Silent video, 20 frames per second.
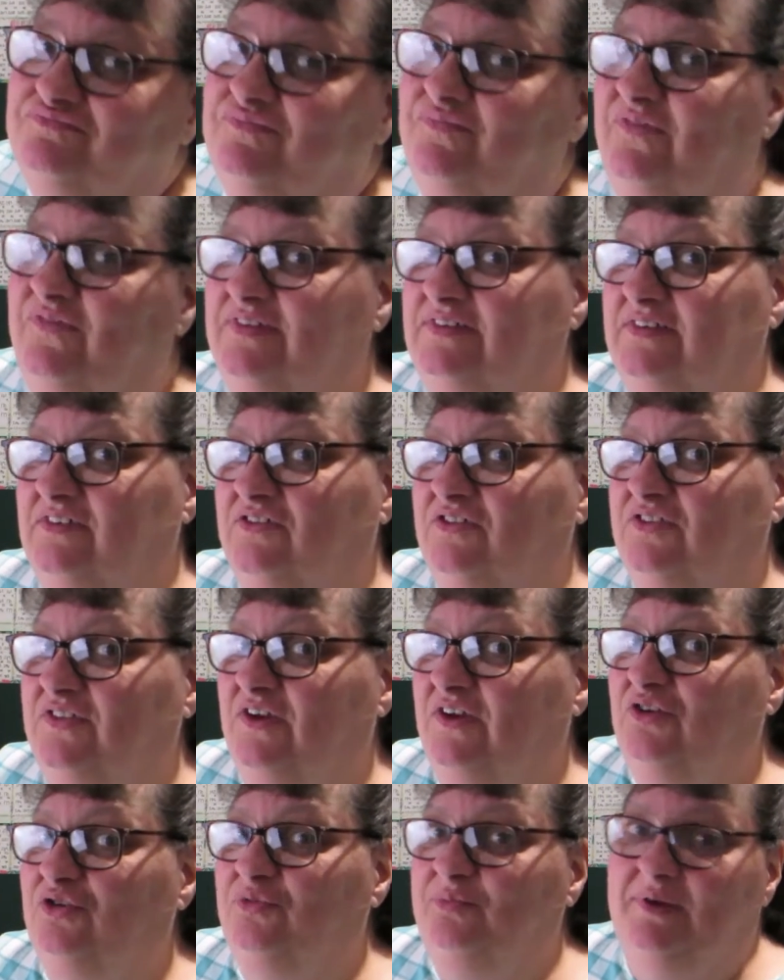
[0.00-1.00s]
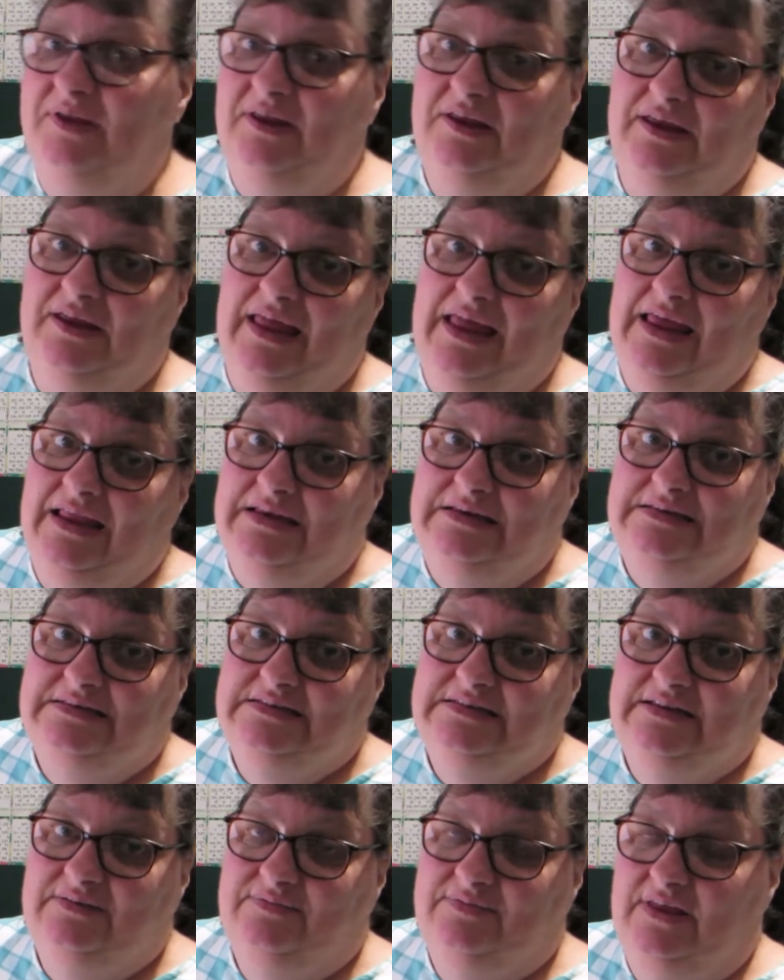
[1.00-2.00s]
physical therapy again to
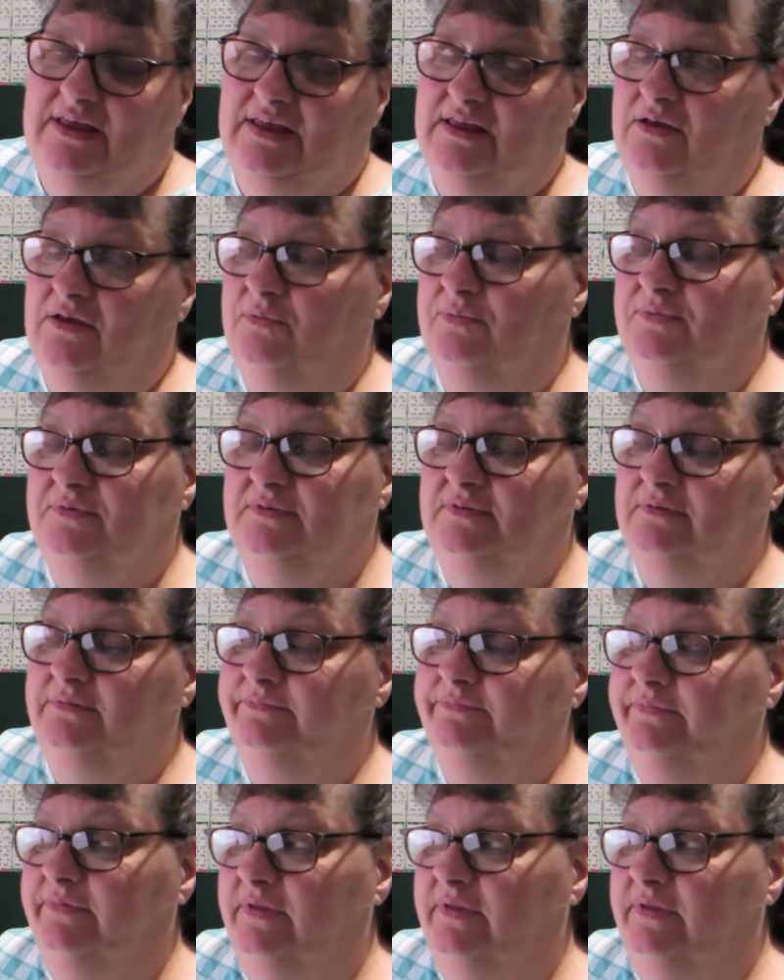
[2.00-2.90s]
see if that helps.